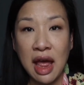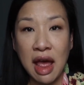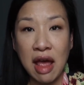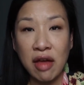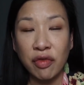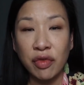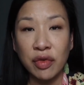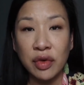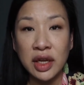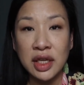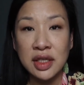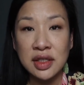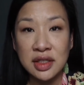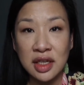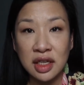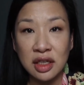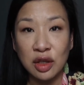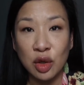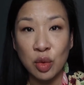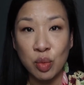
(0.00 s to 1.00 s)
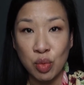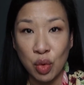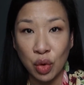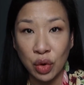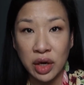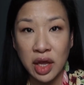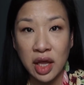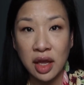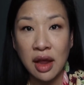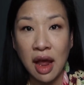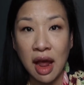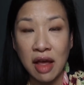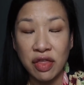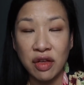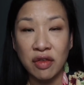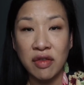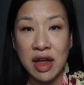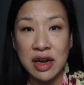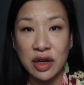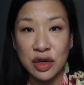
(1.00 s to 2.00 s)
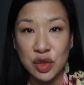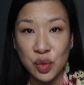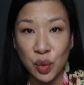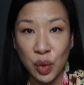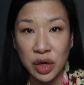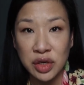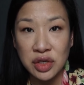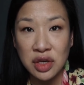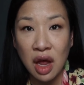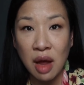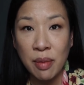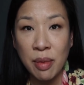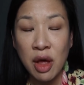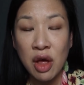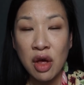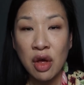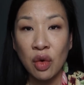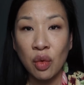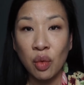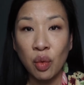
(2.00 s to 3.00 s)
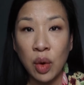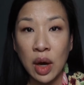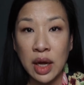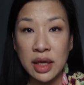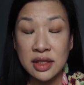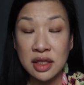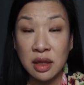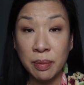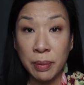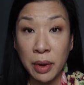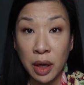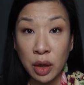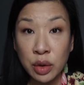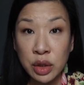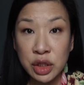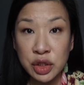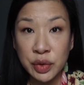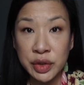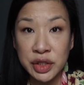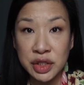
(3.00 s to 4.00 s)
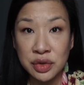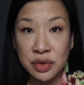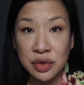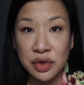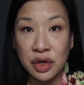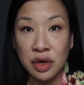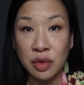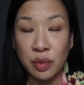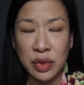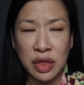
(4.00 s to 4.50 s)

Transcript: every single morning at the writer's workshop was the poetry tutor.